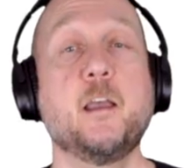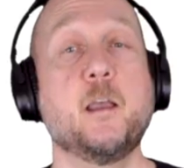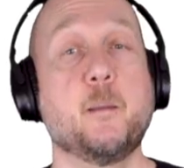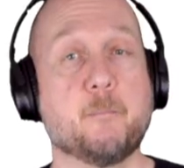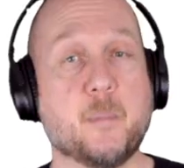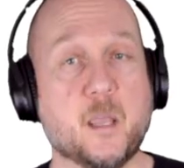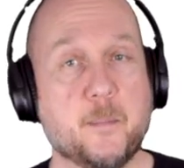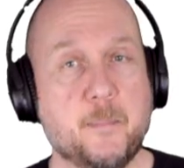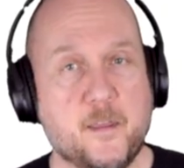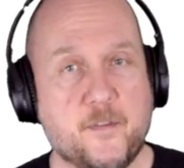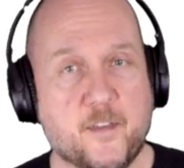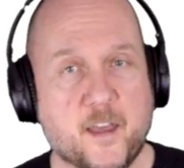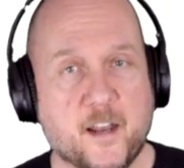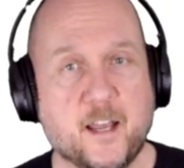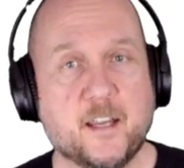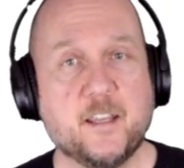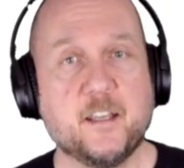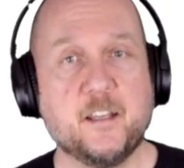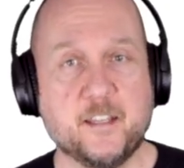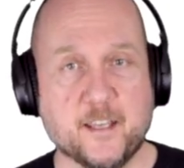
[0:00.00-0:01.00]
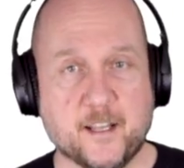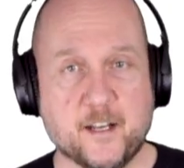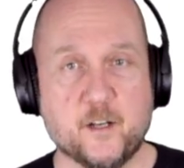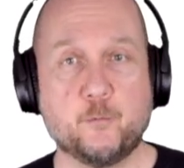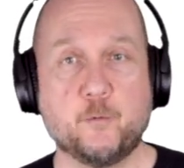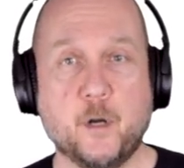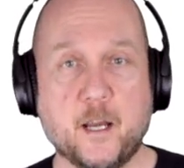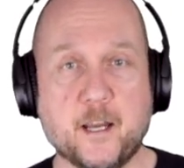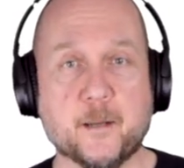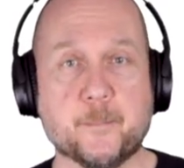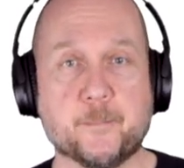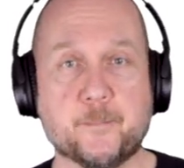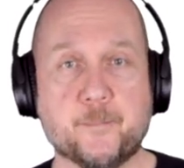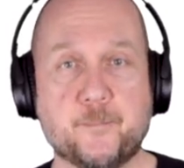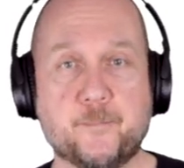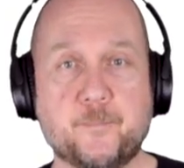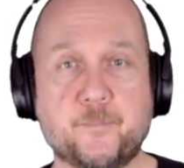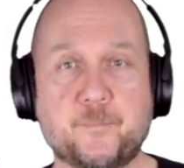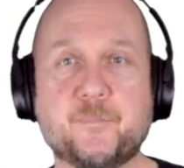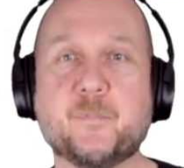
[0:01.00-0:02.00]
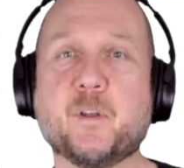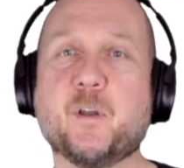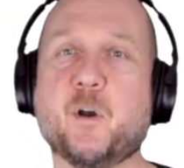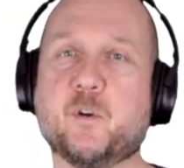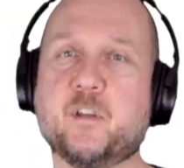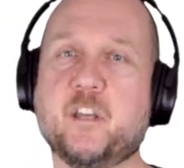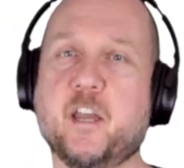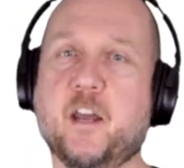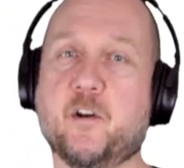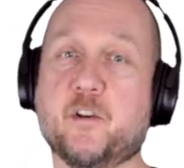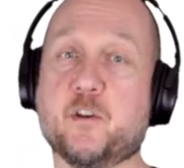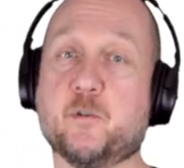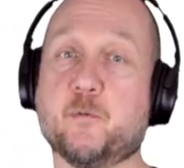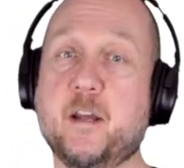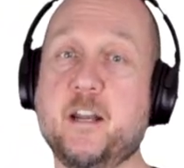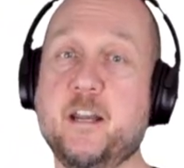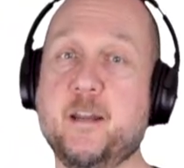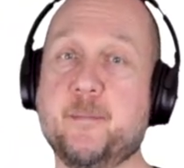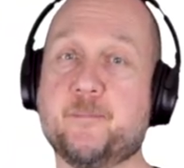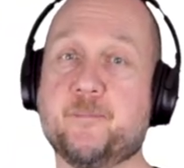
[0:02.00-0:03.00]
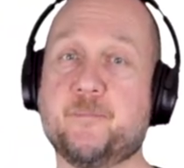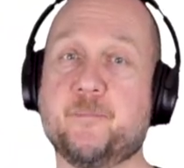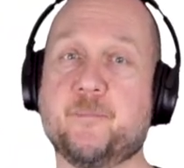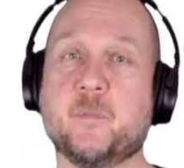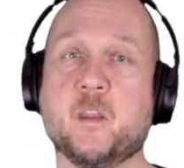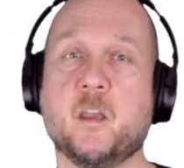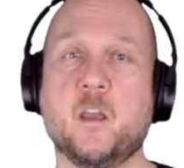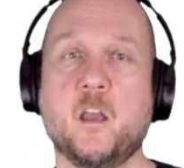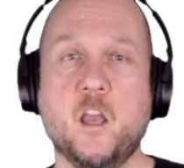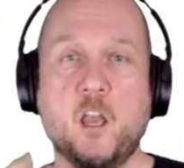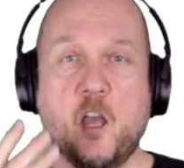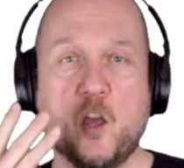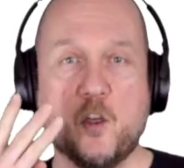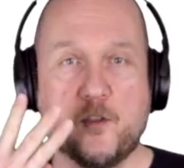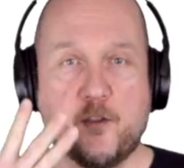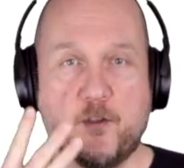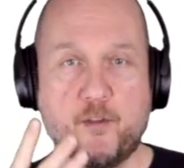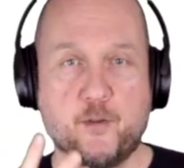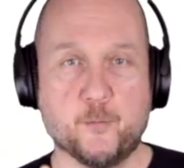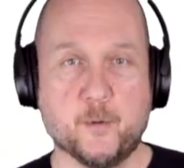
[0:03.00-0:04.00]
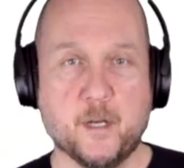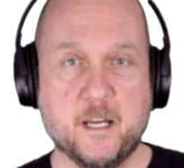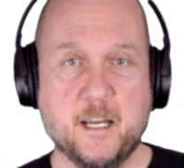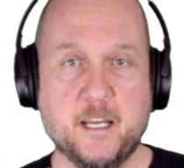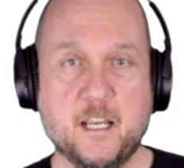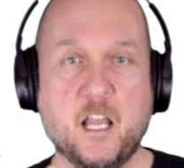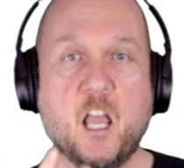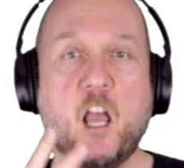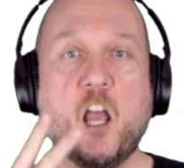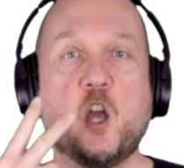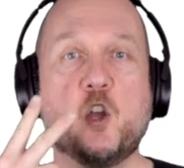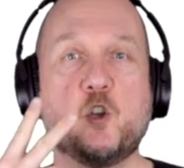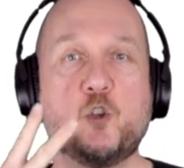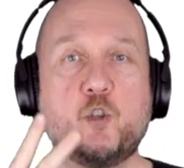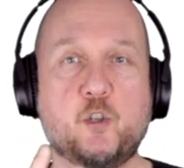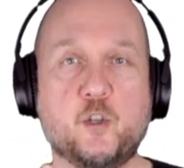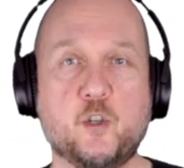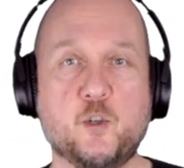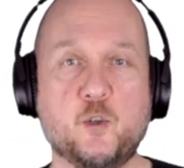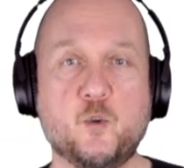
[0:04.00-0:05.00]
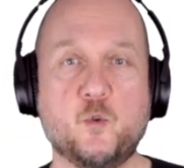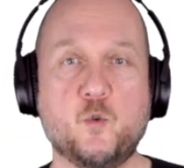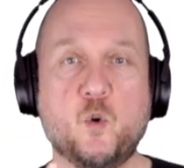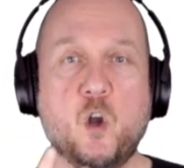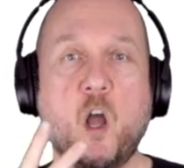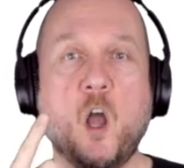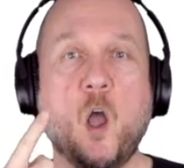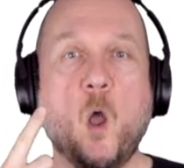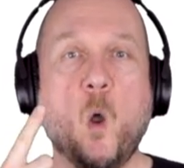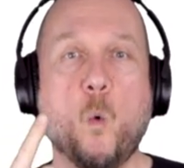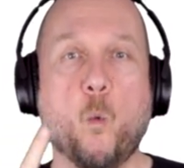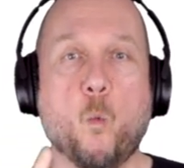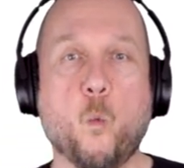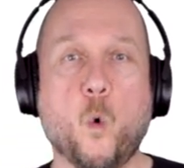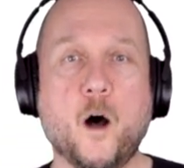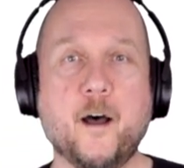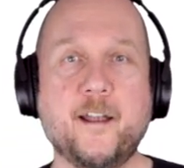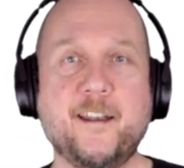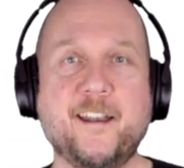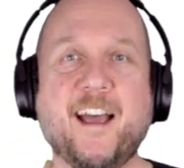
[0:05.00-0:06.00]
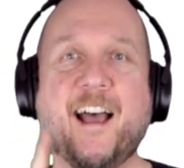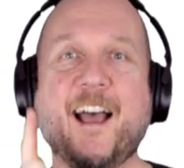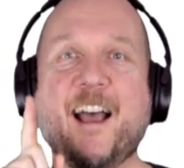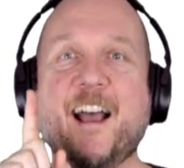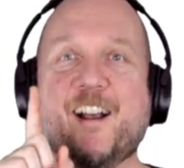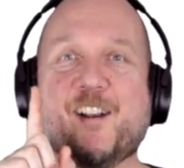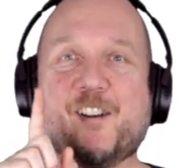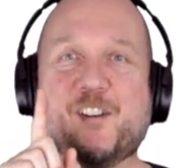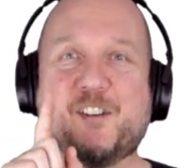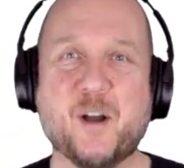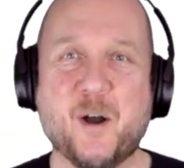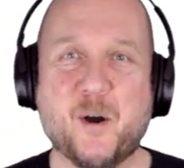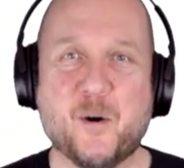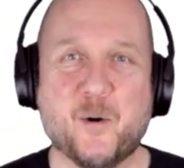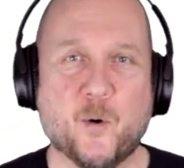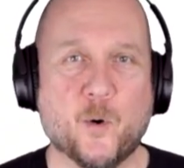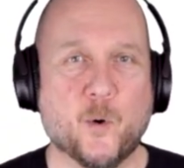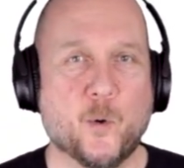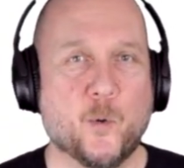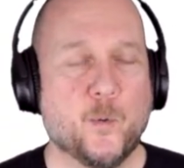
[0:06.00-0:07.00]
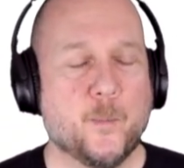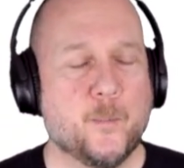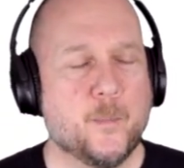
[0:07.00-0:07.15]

Maybe then I can get it right. Okay, are you ready? 3, 2, 1, go!